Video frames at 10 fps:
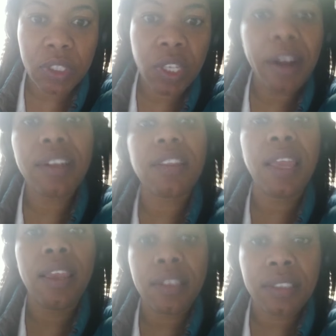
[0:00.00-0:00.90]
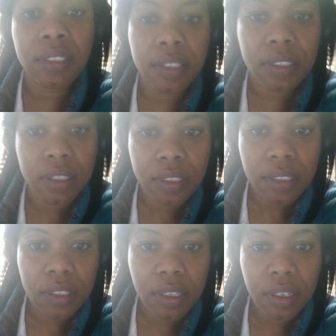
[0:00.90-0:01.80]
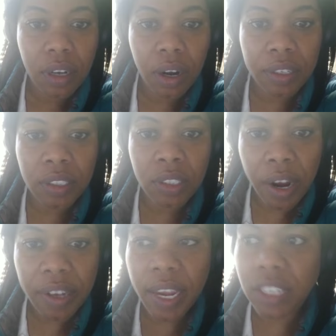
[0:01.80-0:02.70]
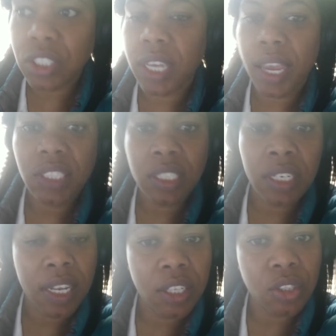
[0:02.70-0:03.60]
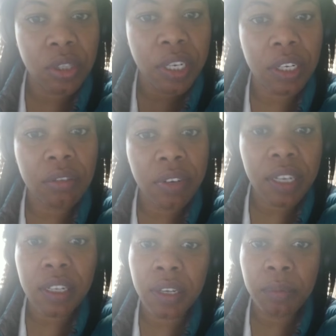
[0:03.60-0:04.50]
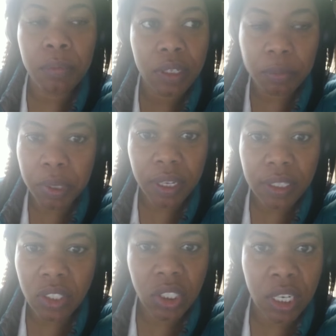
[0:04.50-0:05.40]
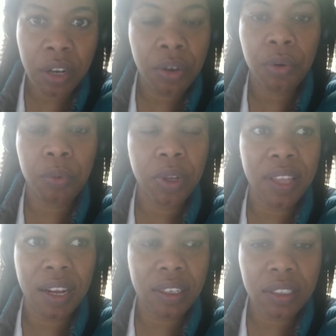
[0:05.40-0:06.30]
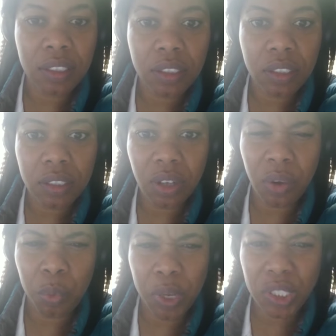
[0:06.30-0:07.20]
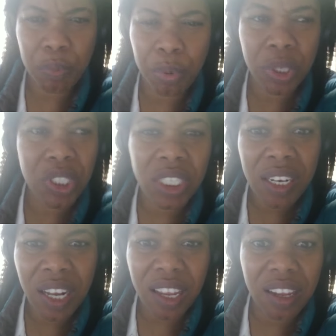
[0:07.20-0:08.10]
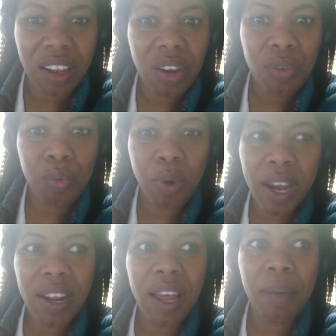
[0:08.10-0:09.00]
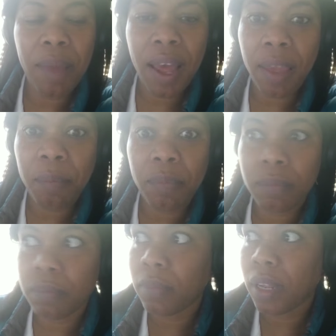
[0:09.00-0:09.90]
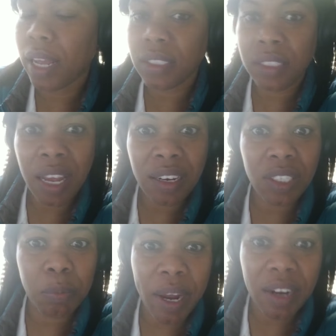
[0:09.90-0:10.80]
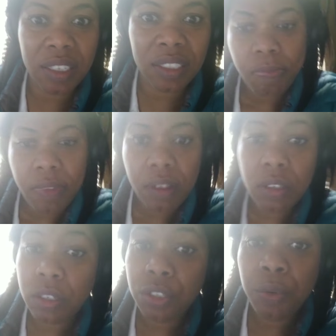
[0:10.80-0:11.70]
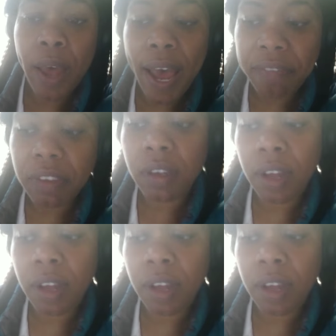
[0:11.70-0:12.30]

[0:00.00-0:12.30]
dark things or dark education into their curriculum? Because she didn't know what that is, a witch portion. Like, what? I'm I'm astonished by this so you have to